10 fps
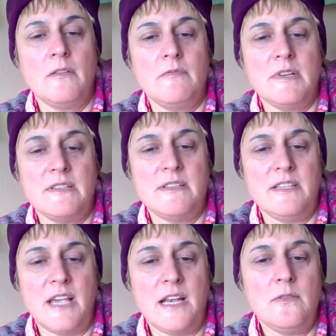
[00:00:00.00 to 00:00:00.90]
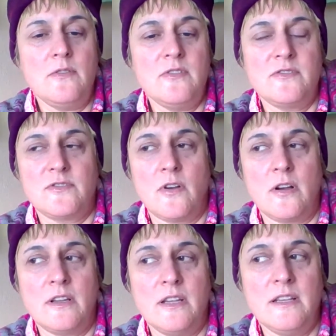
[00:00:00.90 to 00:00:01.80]
with yellow
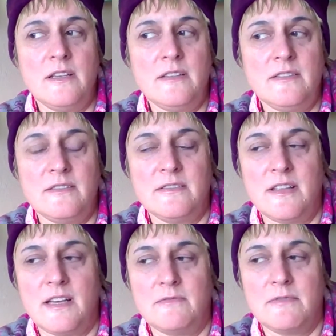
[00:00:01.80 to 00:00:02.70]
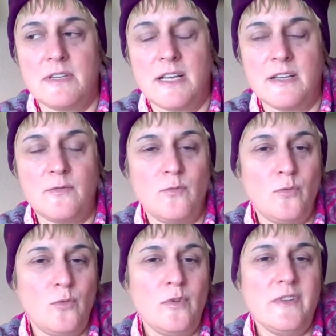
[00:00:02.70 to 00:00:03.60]
stockings that were like
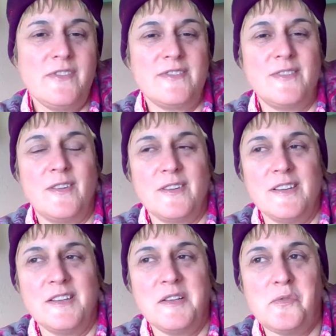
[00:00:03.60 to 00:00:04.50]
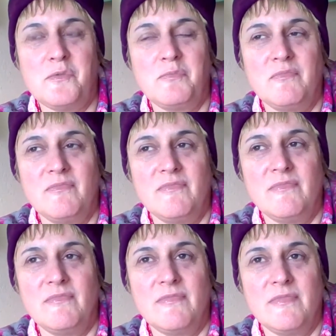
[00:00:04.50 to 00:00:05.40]
wool stockings,
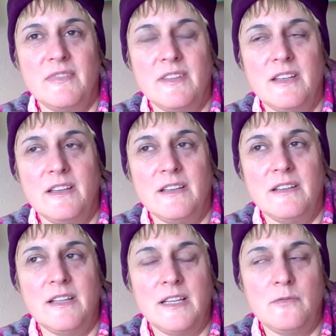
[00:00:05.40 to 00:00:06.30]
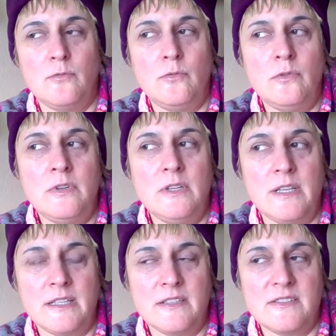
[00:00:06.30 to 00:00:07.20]
like wool,
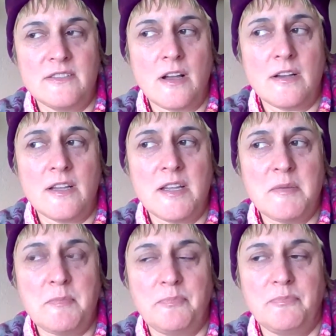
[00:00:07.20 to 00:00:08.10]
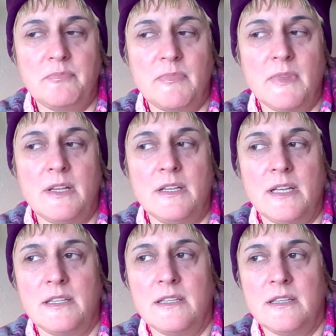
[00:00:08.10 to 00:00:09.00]
like a stocking,
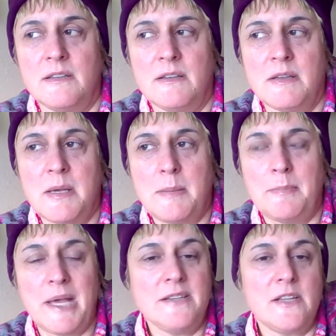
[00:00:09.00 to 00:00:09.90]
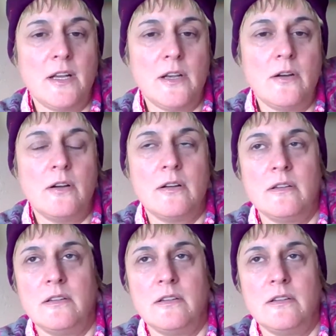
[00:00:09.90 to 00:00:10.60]
like a pantalon,